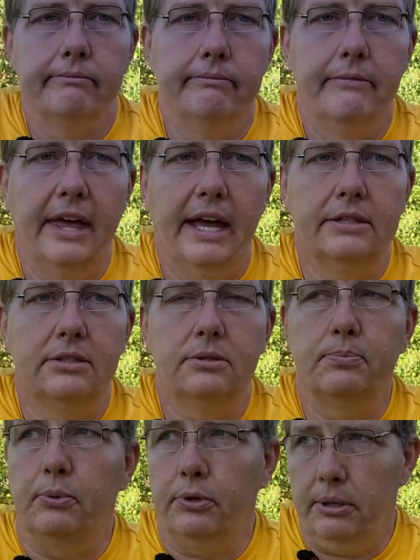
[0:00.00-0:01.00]
that's
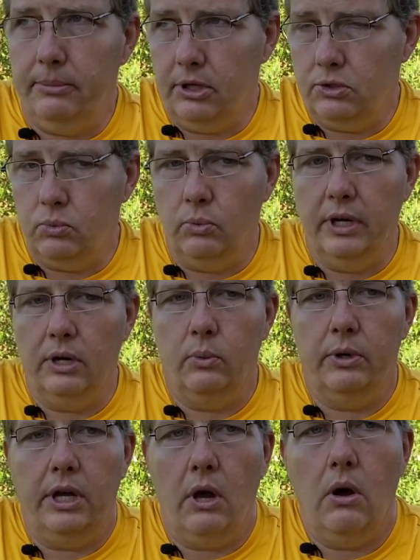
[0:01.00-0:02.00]
pretty much where
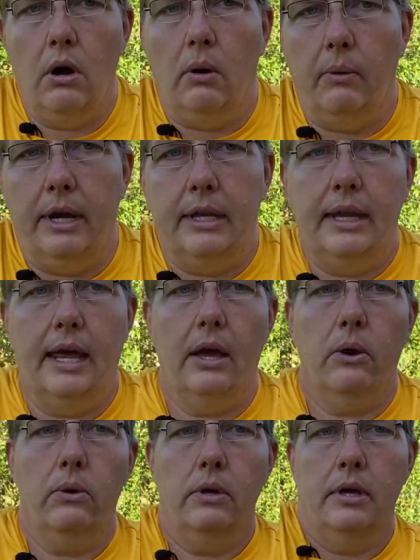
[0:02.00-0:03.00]
we are right
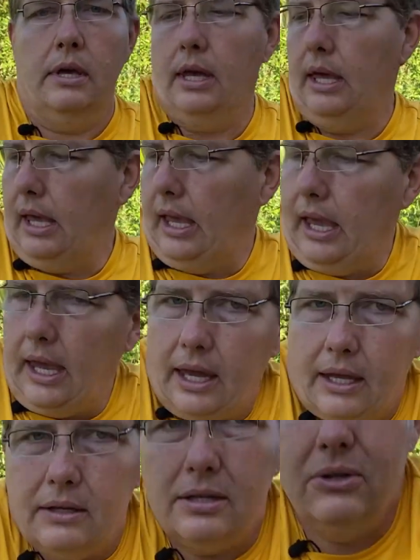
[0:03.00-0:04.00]
now.
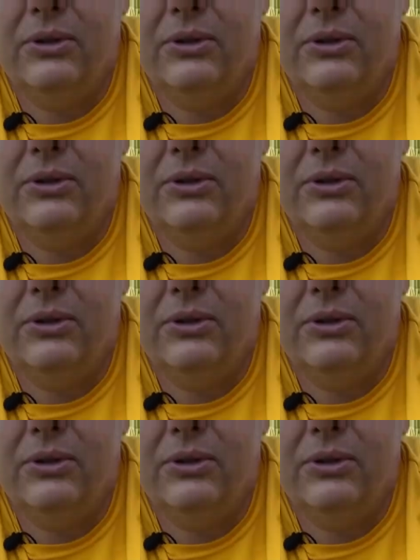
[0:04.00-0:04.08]
And